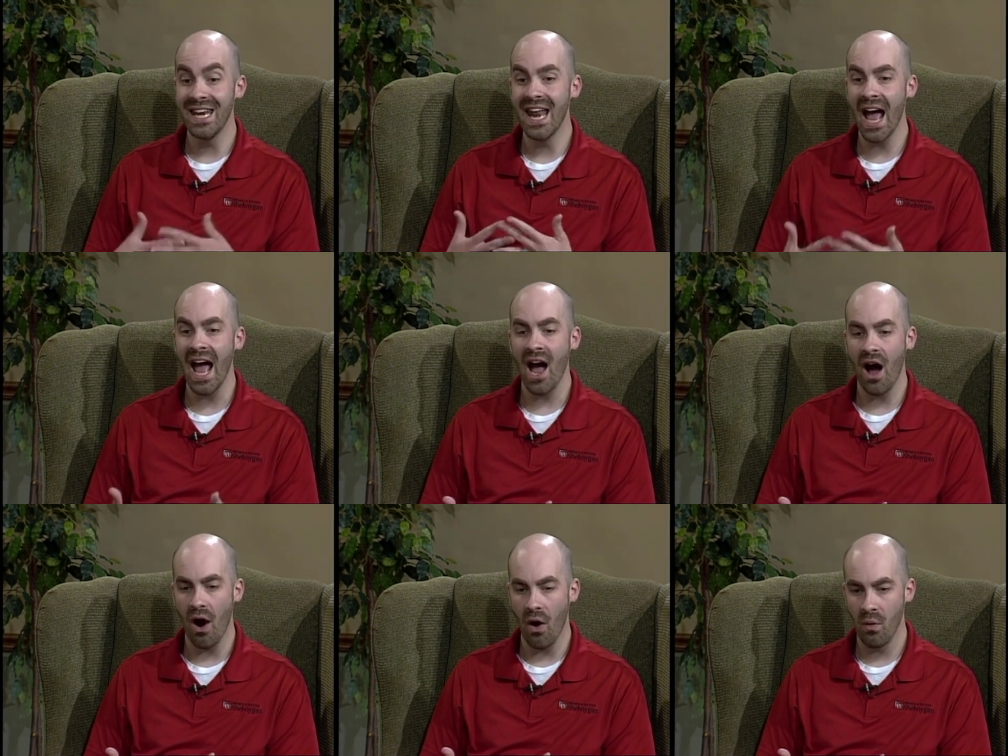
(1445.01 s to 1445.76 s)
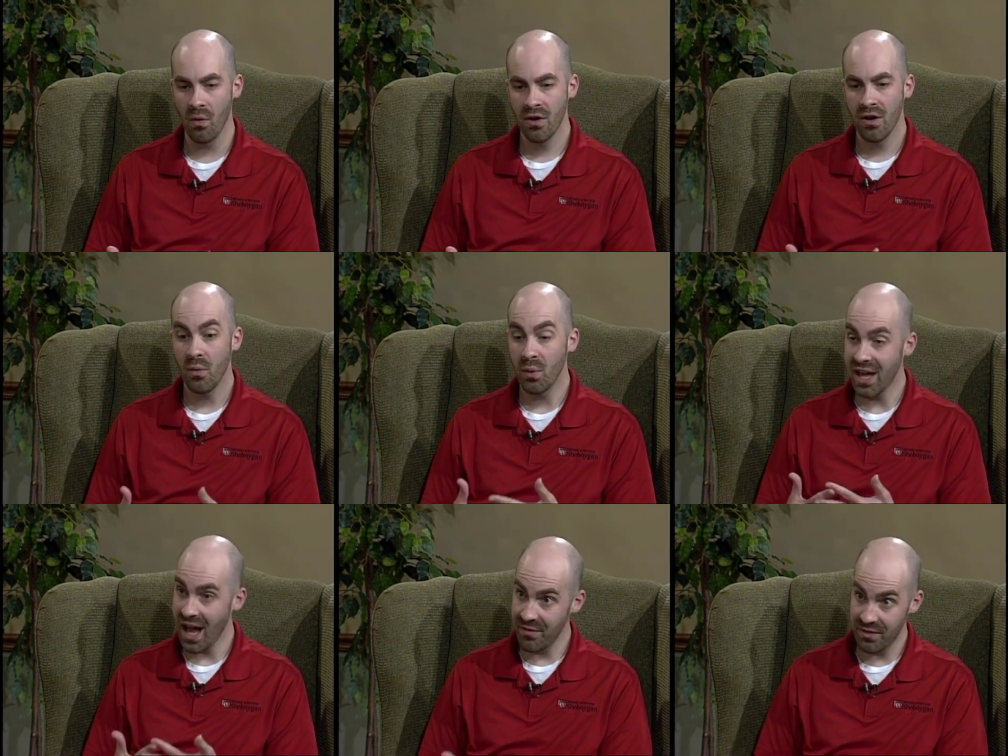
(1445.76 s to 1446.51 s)
now
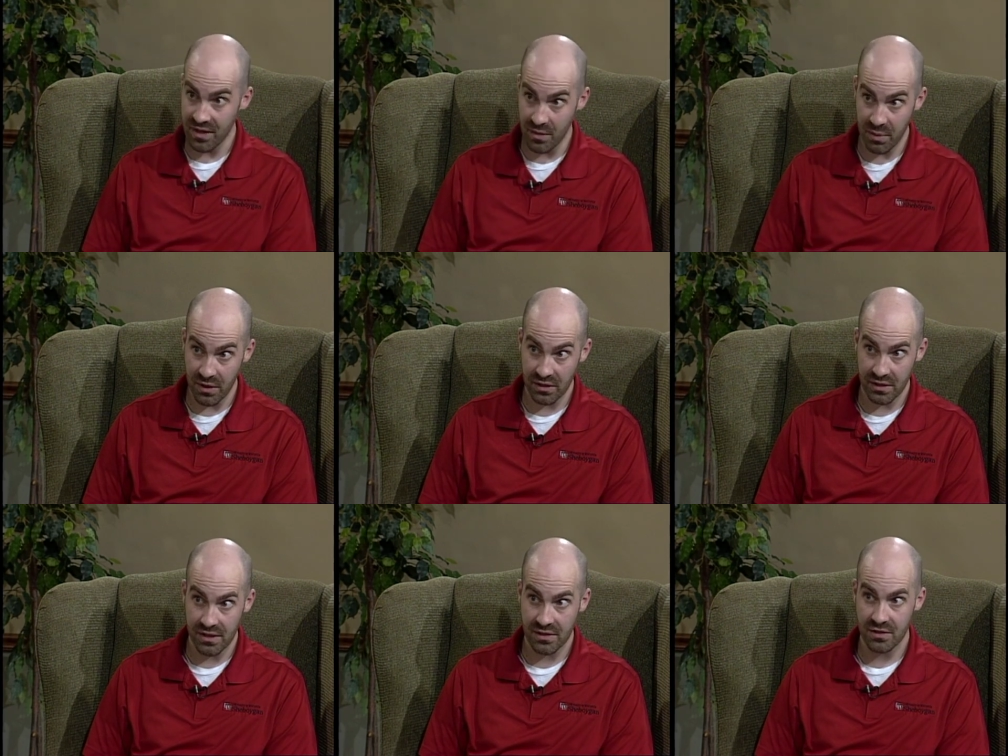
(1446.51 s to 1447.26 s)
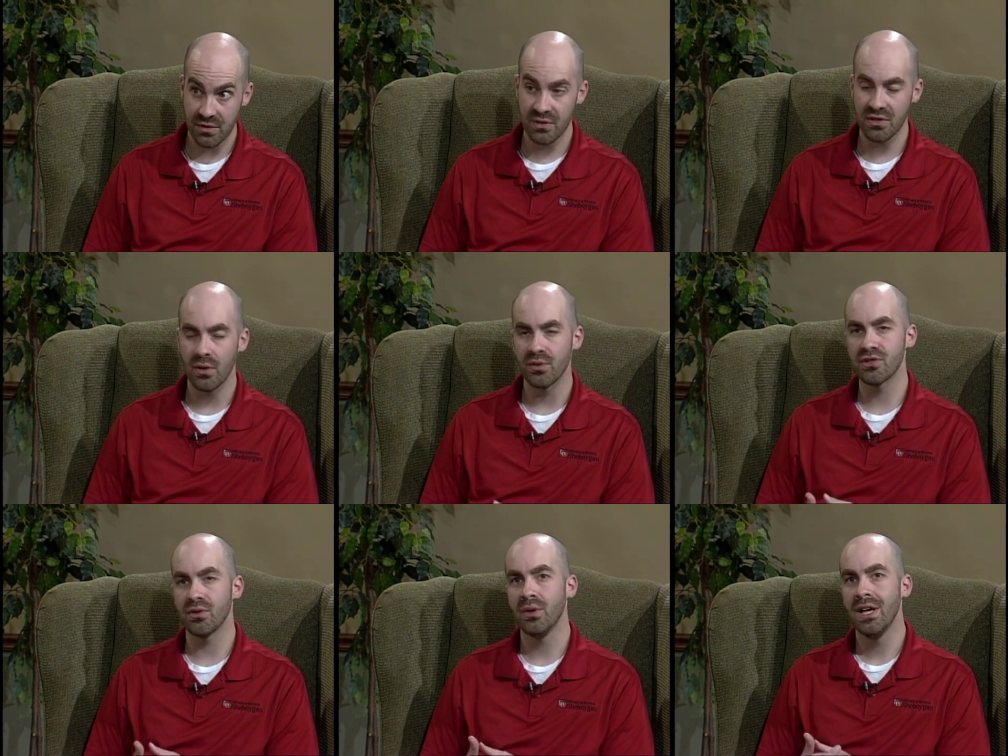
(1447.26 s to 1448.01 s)
we have the ability to do so.
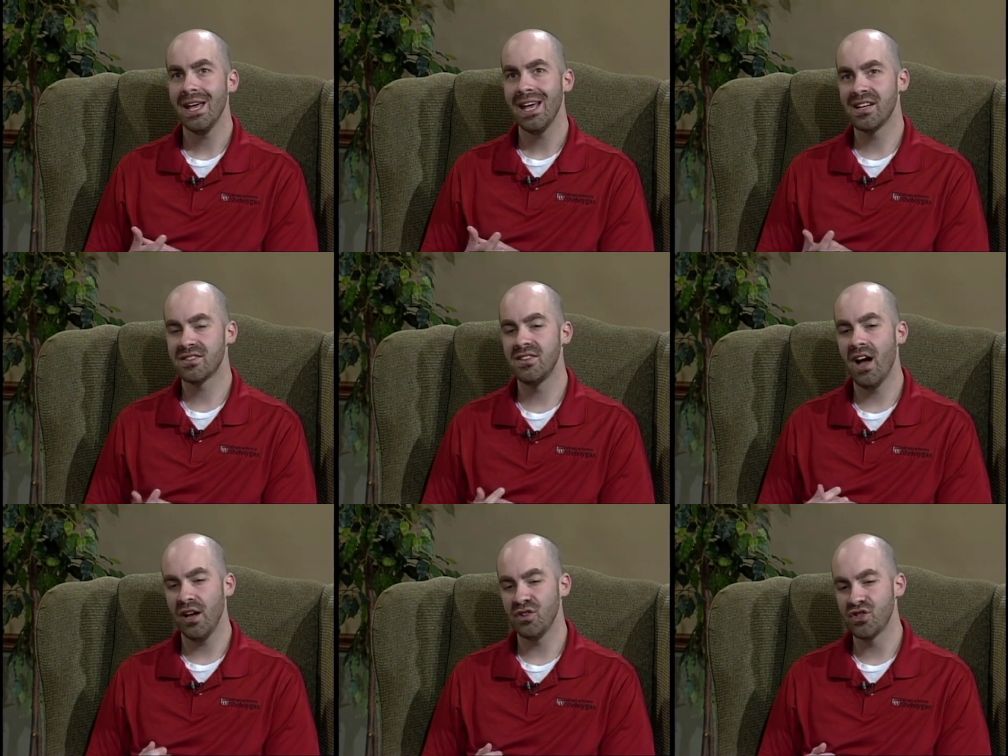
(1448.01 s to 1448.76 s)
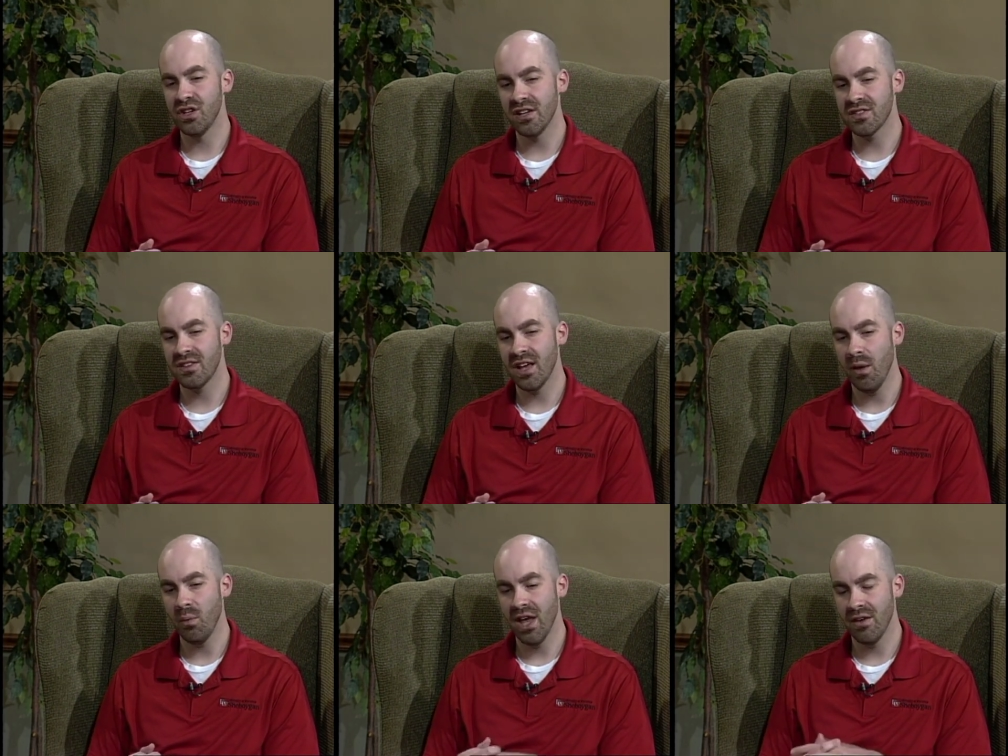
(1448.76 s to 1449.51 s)
So it's not just
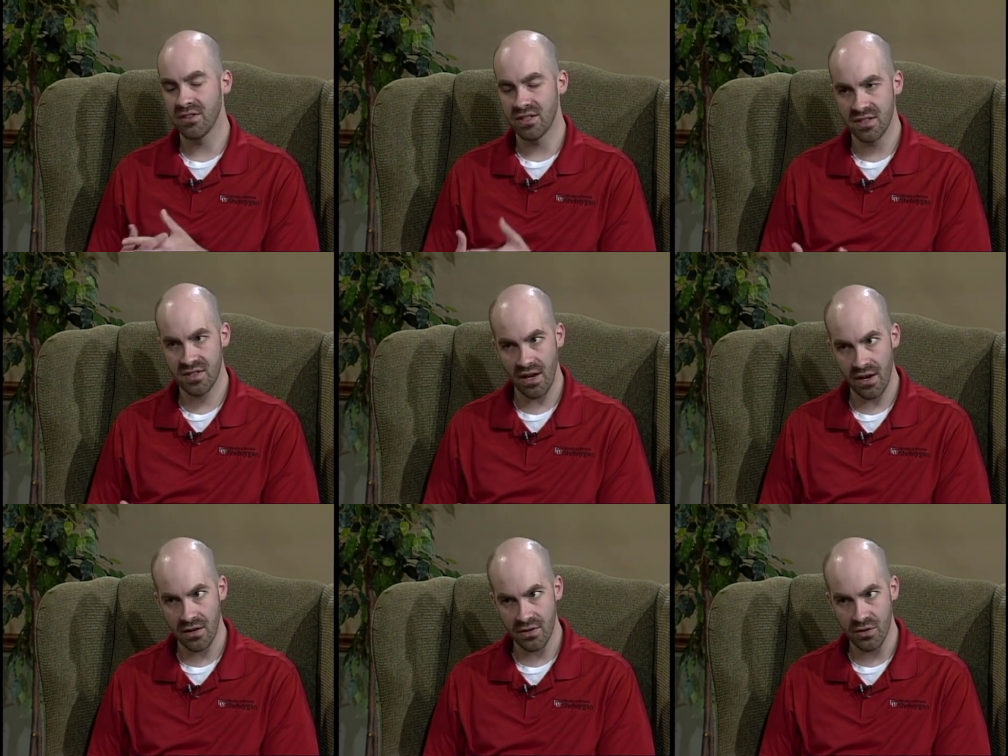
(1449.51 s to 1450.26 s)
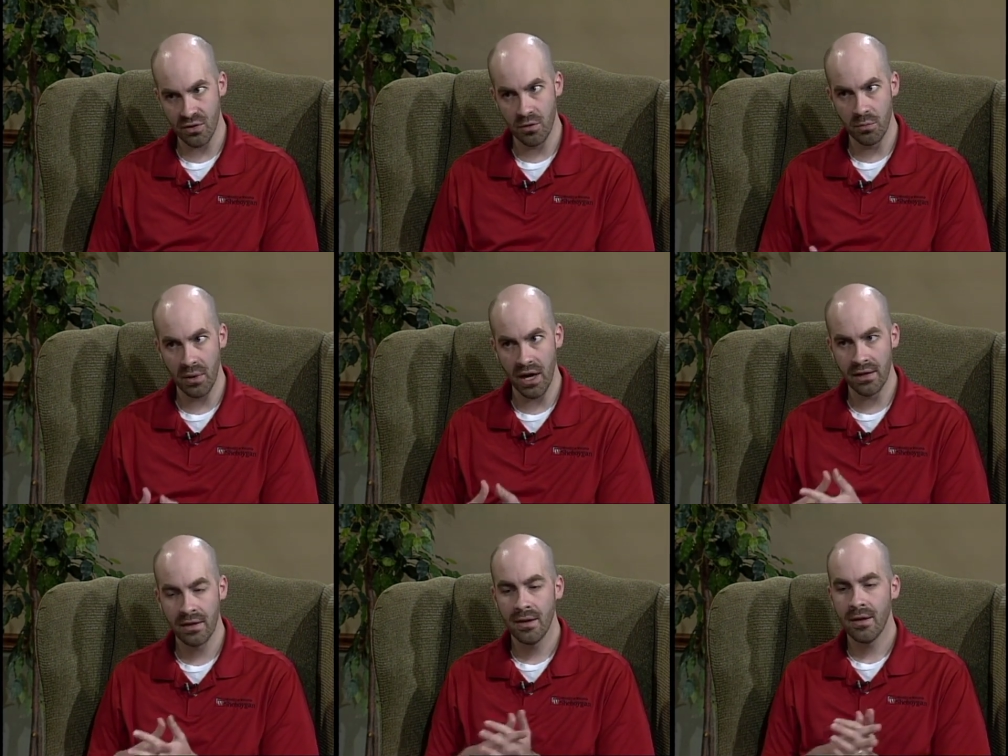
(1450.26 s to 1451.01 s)
that we had the desire to,
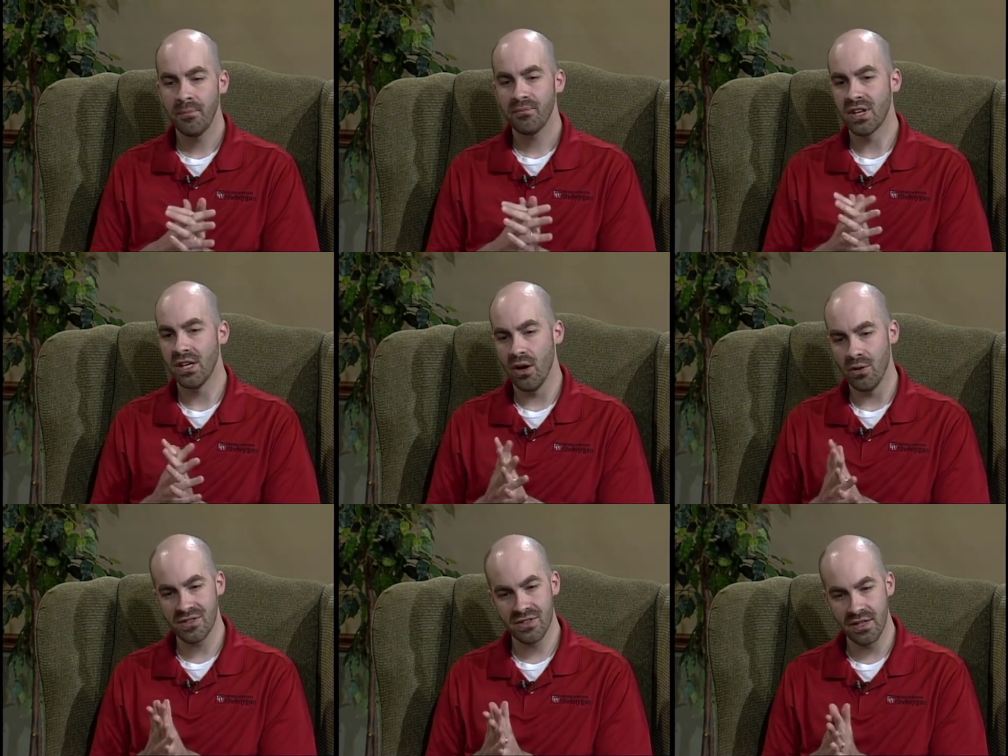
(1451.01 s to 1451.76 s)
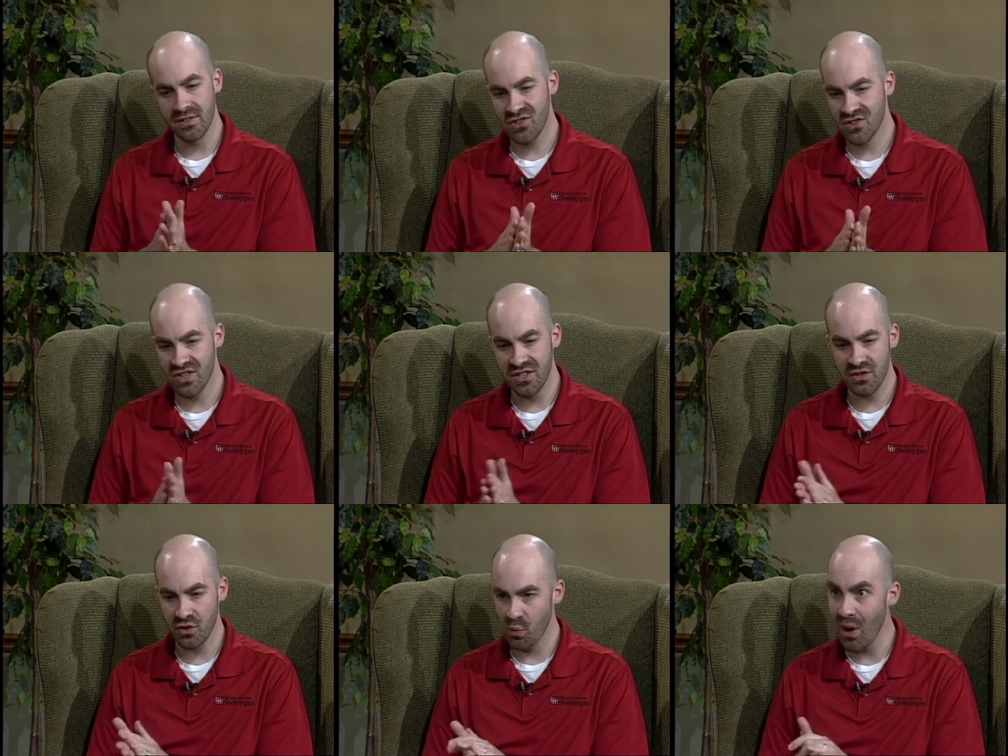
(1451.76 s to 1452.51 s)
but mm-hmm. you know, since,
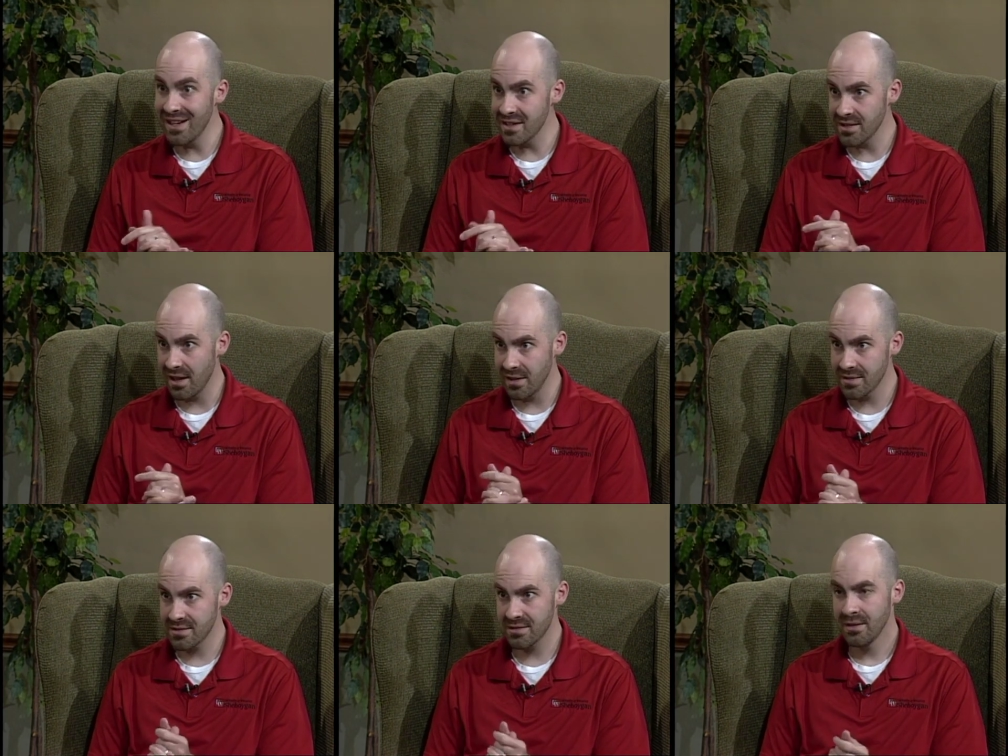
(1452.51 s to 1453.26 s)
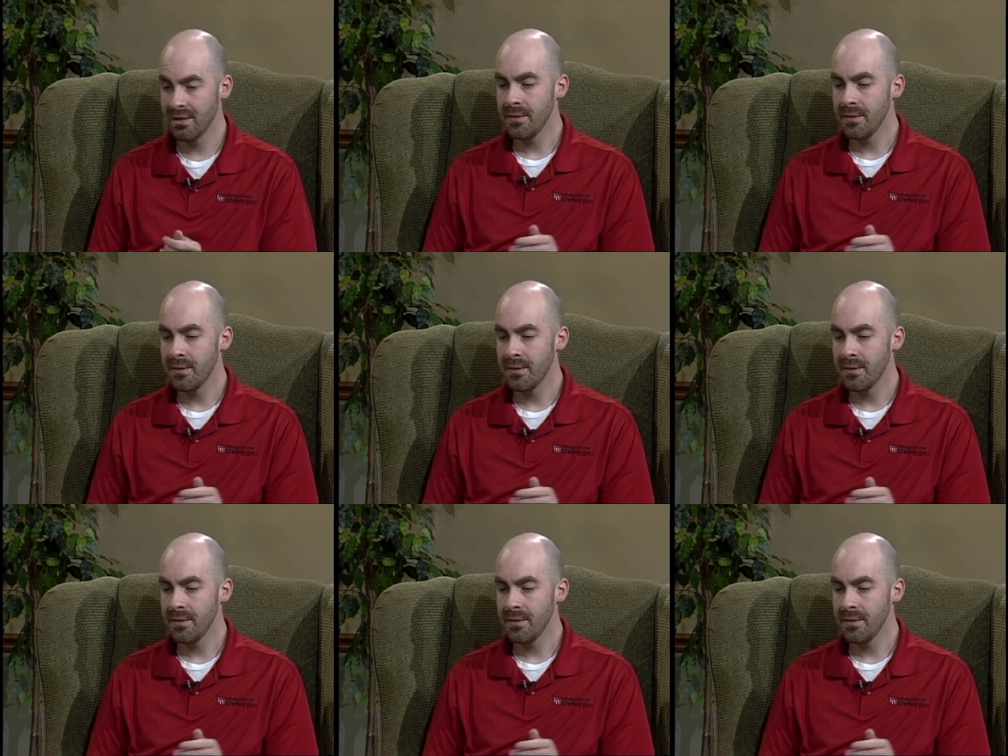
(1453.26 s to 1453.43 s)
since the Renaissance,